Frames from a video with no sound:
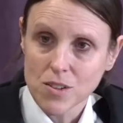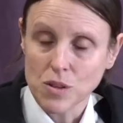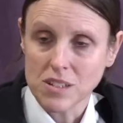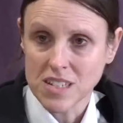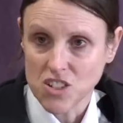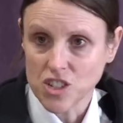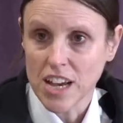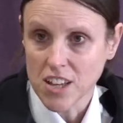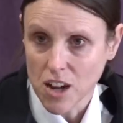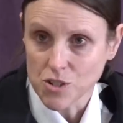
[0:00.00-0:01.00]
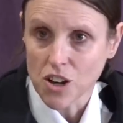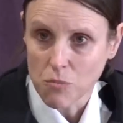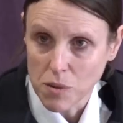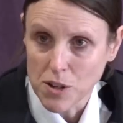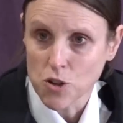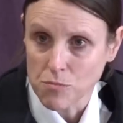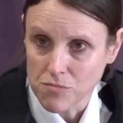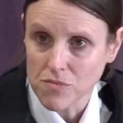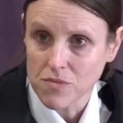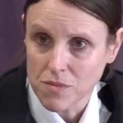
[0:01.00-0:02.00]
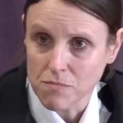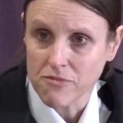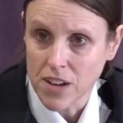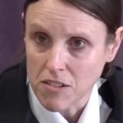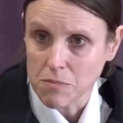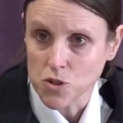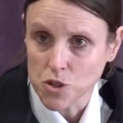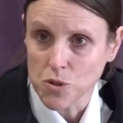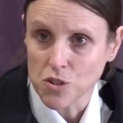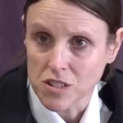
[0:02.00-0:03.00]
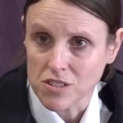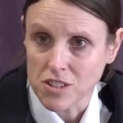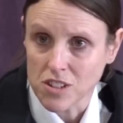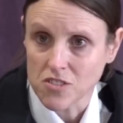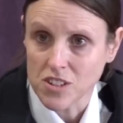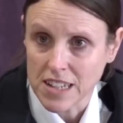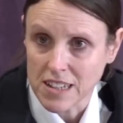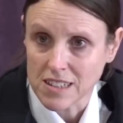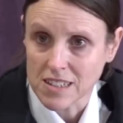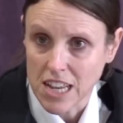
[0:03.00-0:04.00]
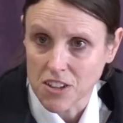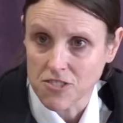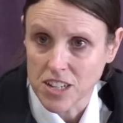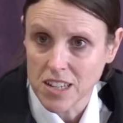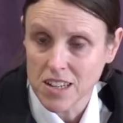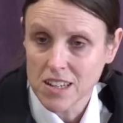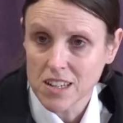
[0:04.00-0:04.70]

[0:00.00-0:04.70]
Well, as each day goes on, we become very much more concerned for Nicola's safety.